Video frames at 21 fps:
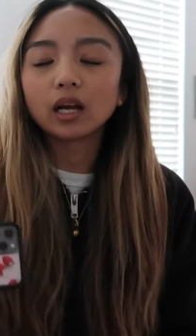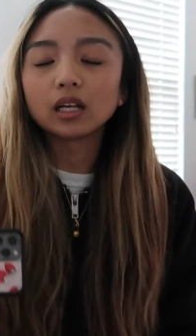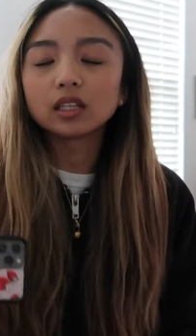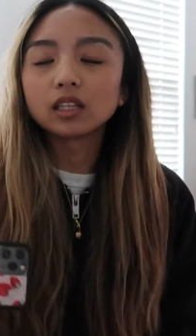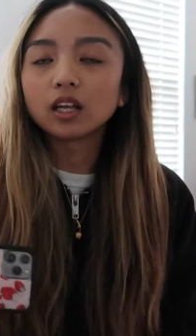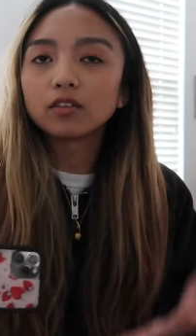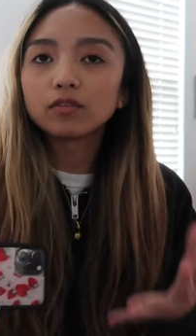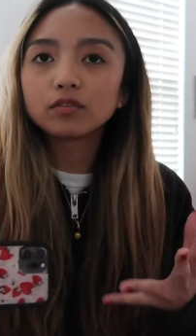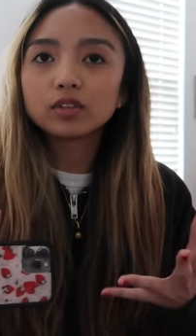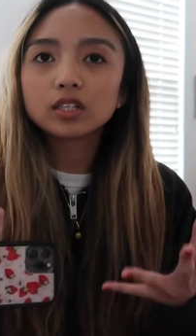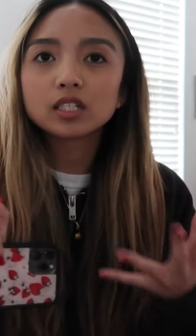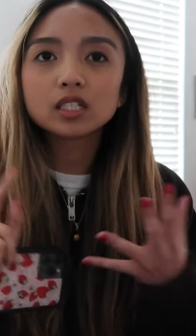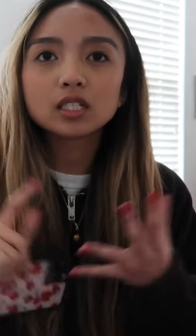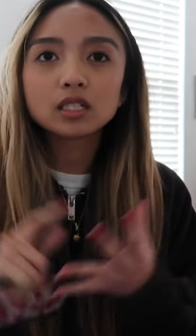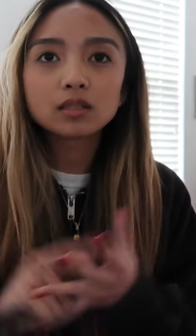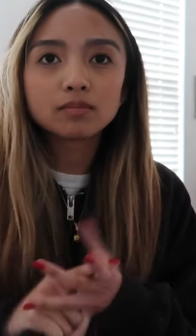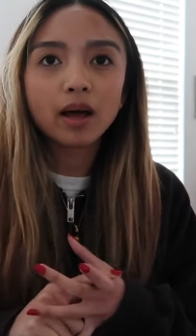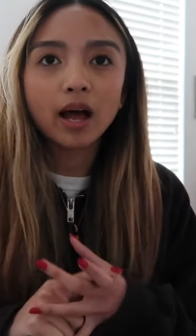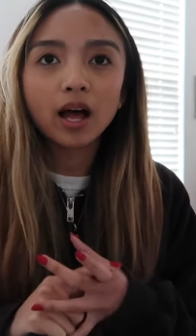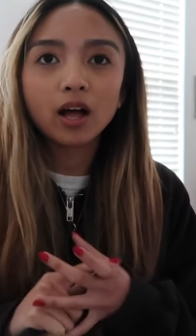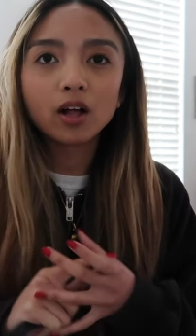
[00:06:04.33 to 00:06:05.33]
I love the
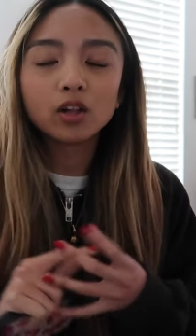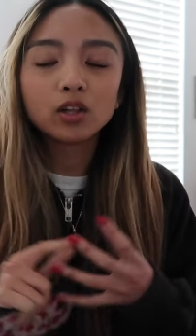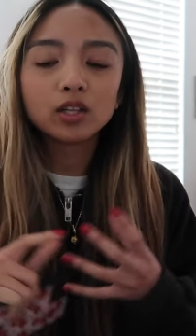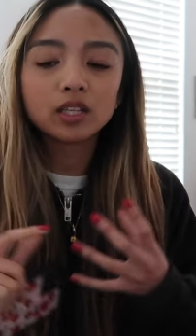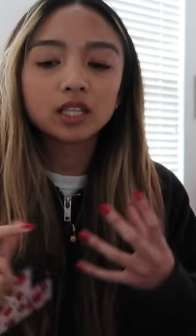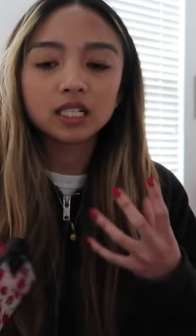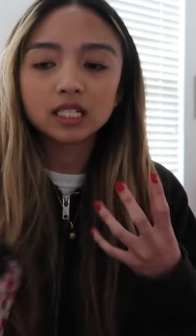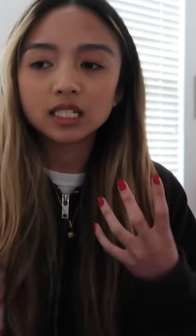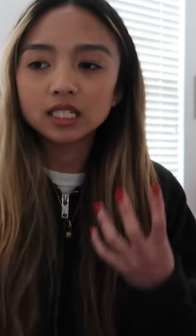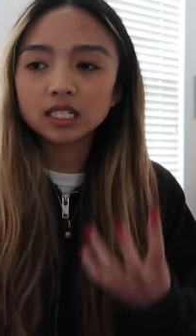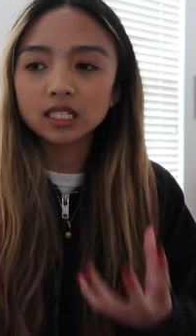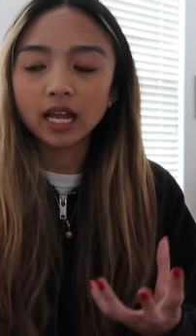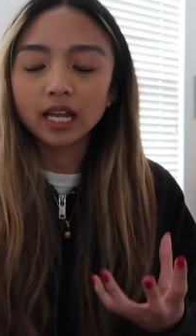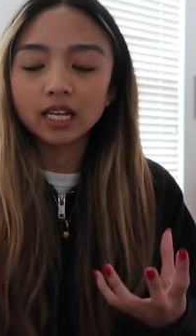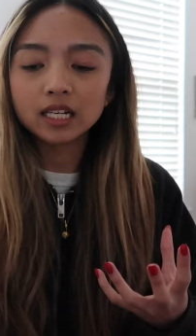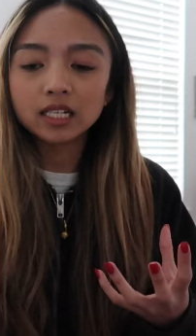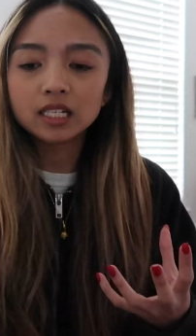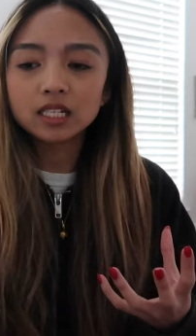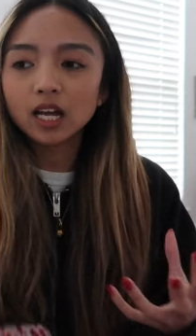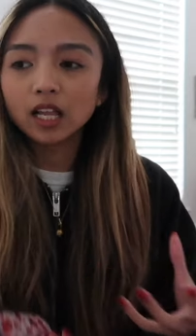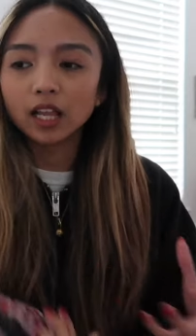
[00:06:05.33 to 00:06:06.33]
smell and the
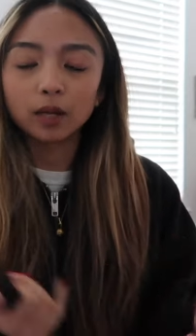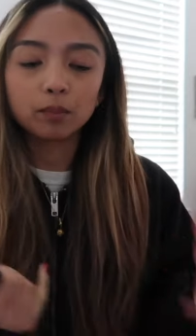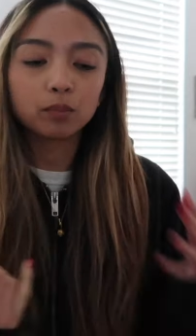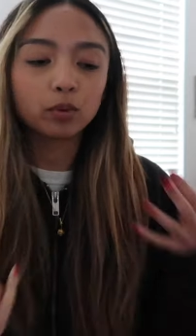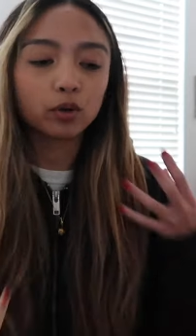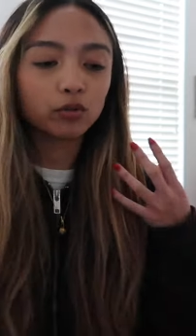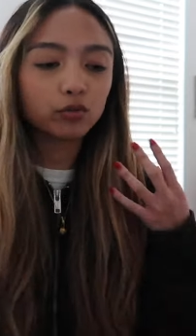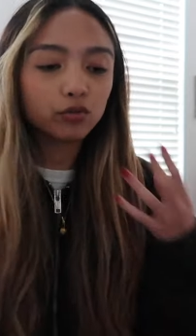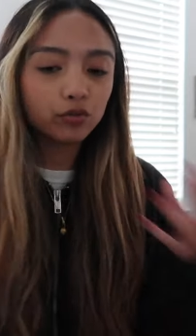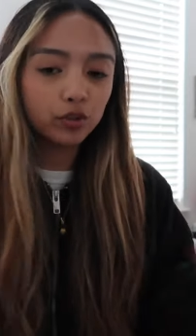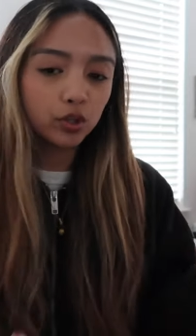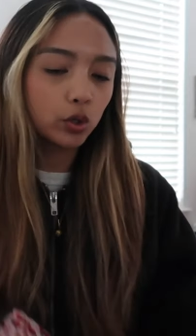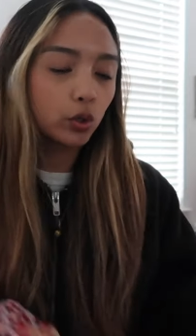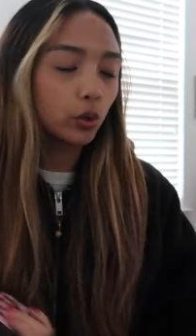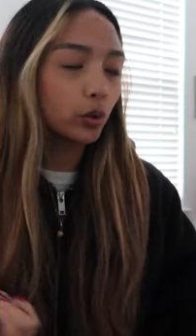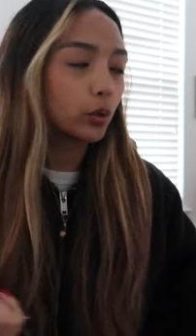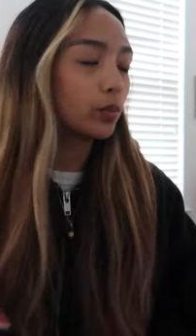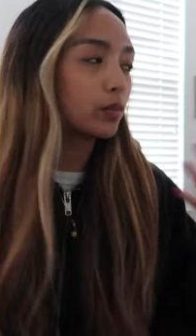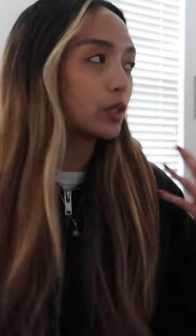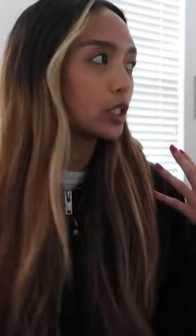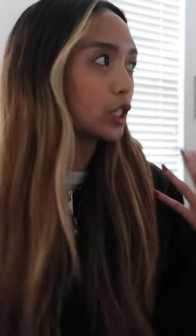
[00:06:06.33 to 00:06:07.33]
scent, like
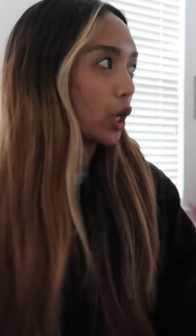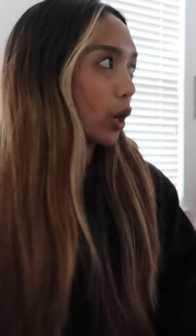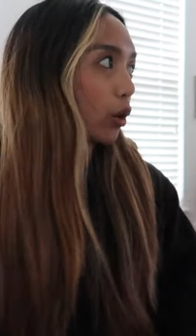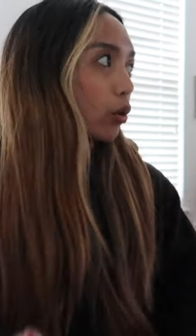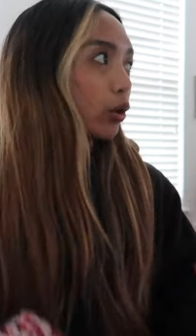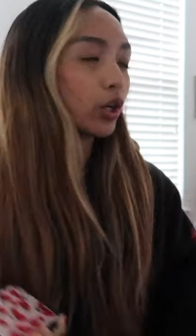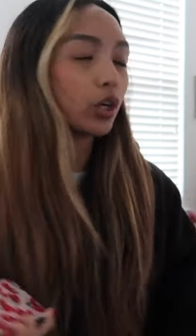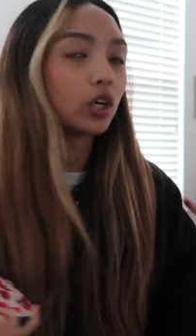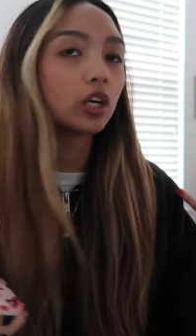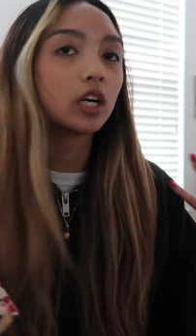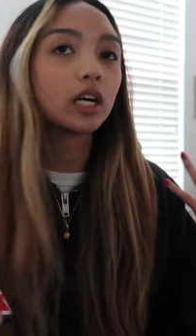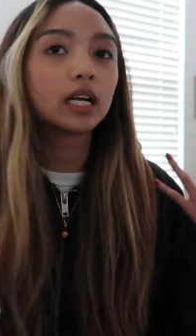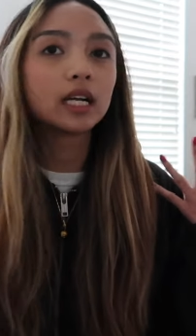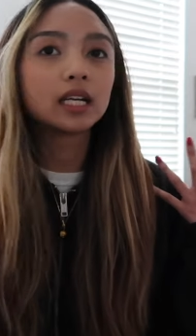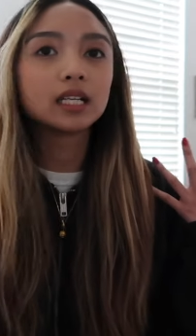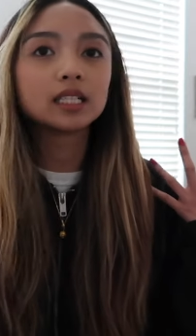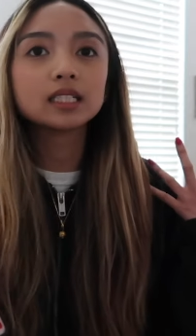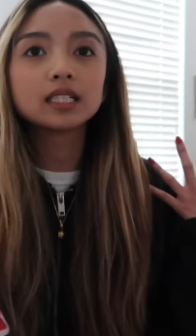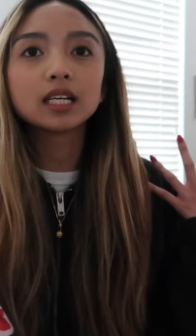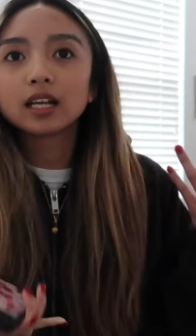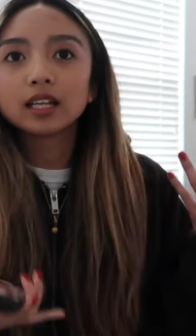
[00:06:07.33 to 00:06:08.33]
perfume,
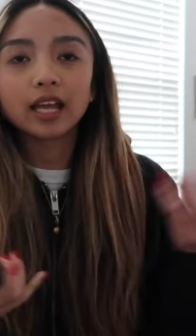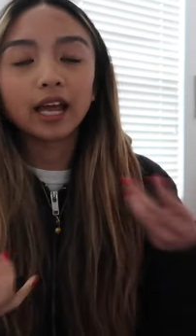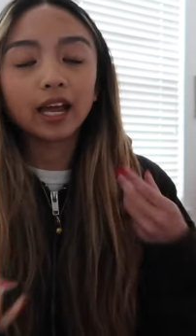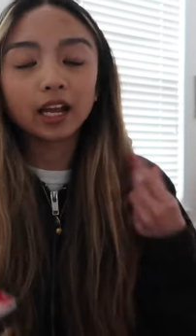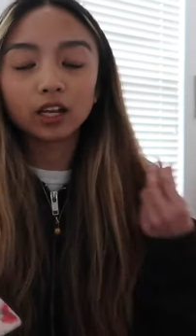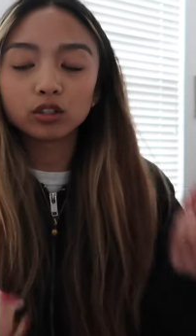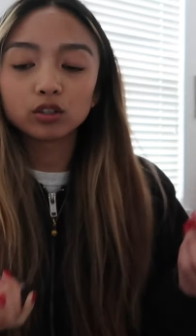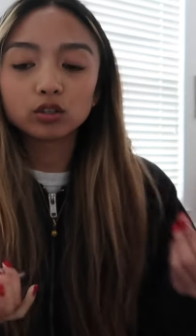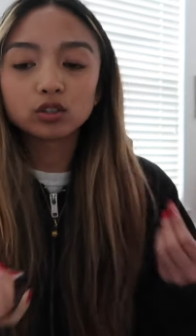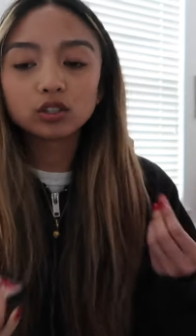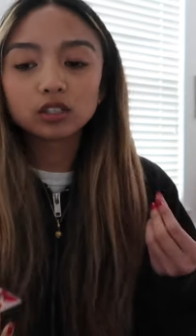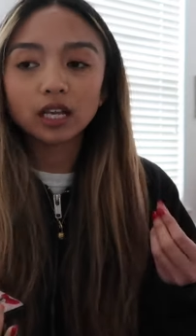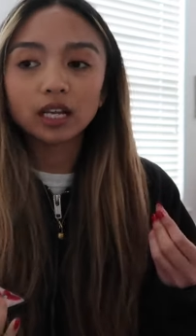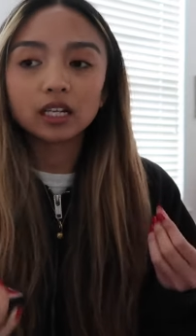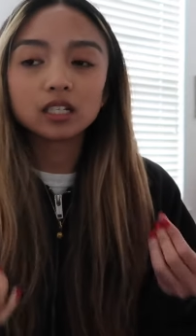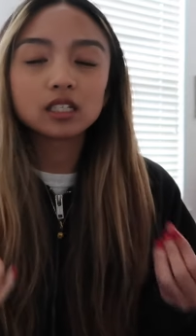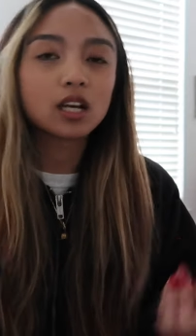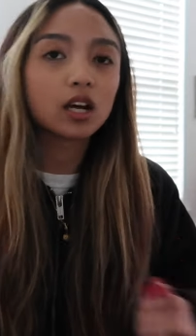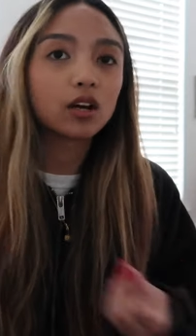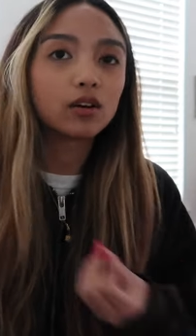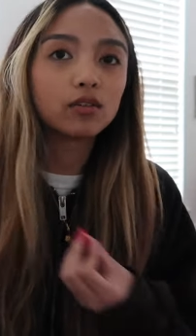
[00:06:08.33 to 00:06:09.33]
deodorant, candle
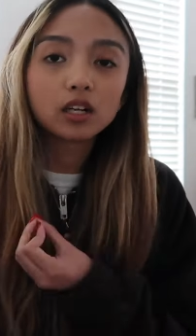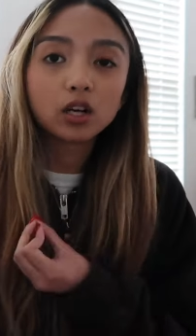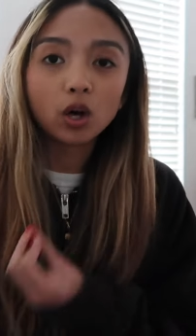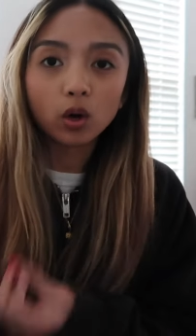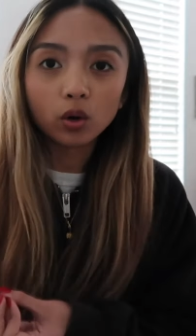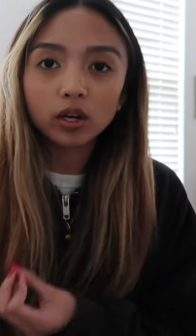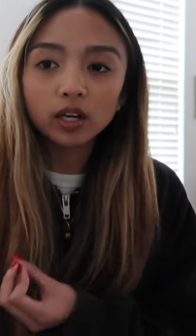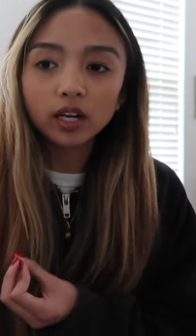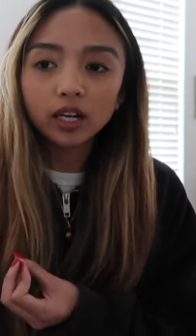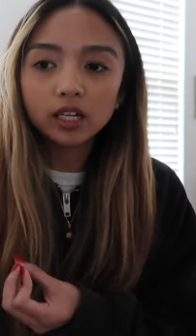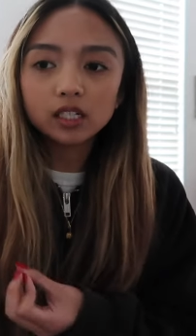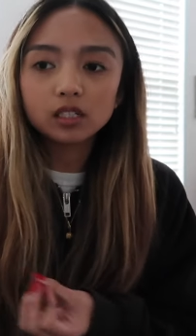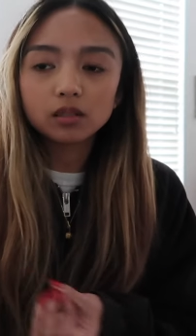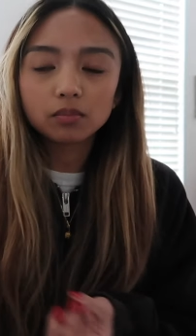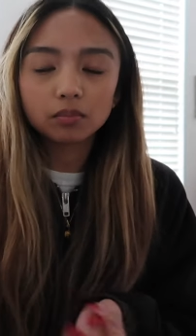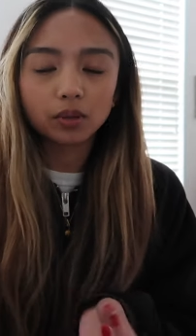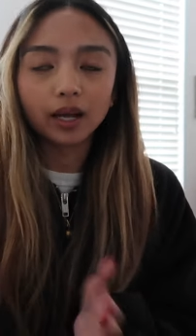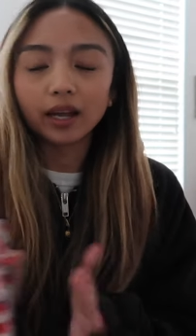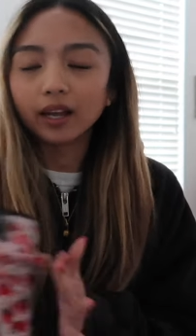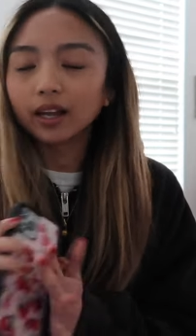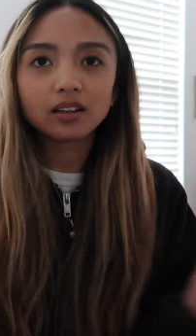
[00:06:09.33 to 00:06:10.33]
scent of coconut,
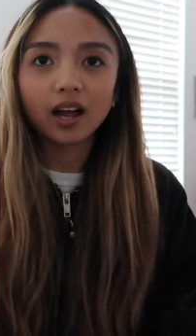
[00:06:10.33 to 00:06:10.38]
but